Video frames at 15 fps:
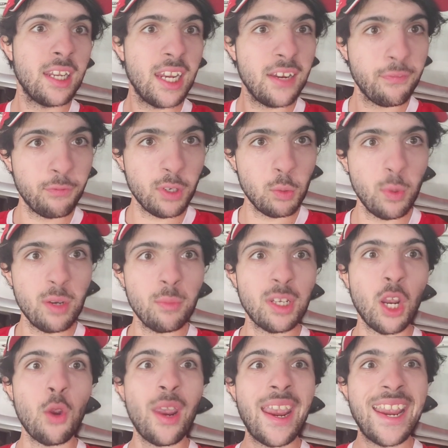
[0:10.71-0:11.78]
If we win, we
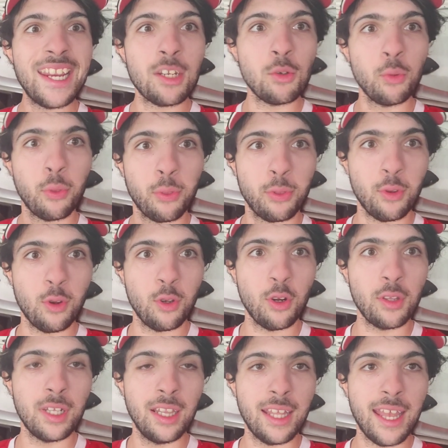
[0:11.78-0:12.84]
go equal third
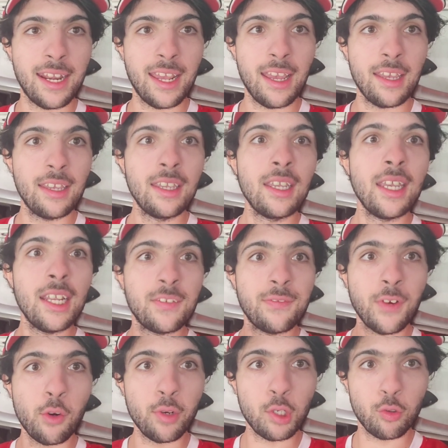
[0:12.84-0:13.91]
on the ladder
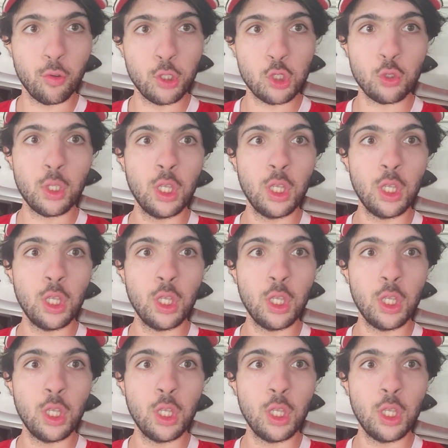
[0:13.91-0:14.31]
very crucial.